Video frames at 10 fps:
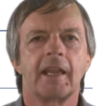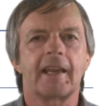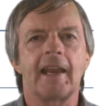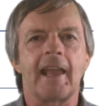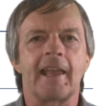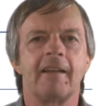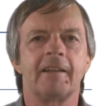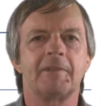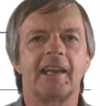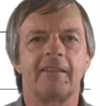G'day,
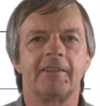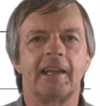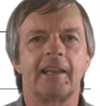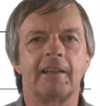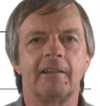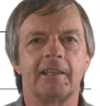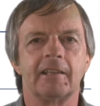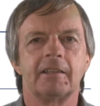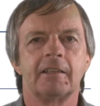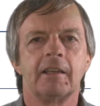I'm David A.
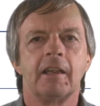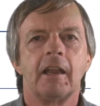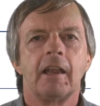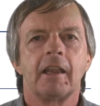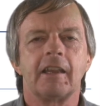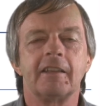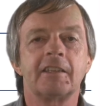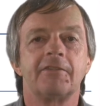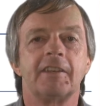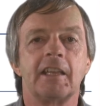Elliott. In
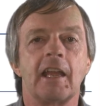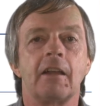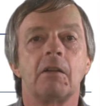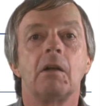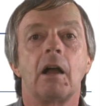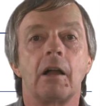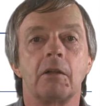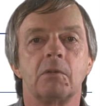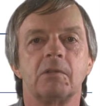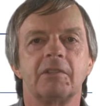this video,
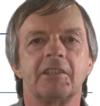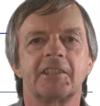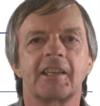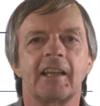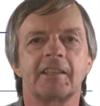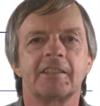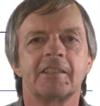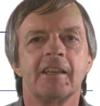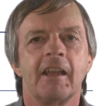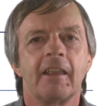I will
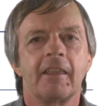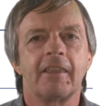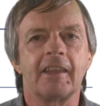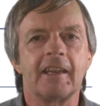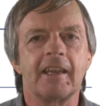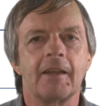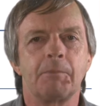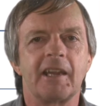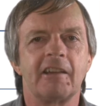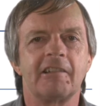discuss the
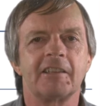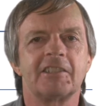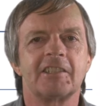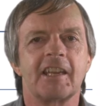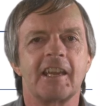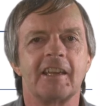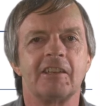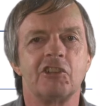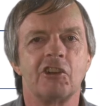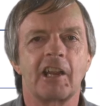appearance
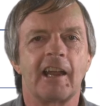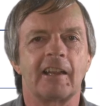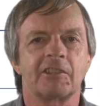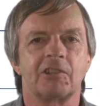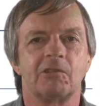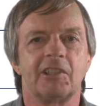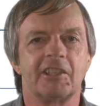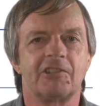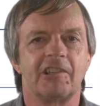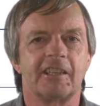in Newcastle
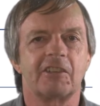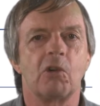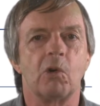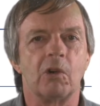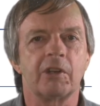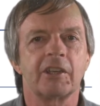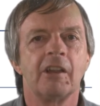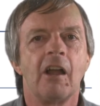District Court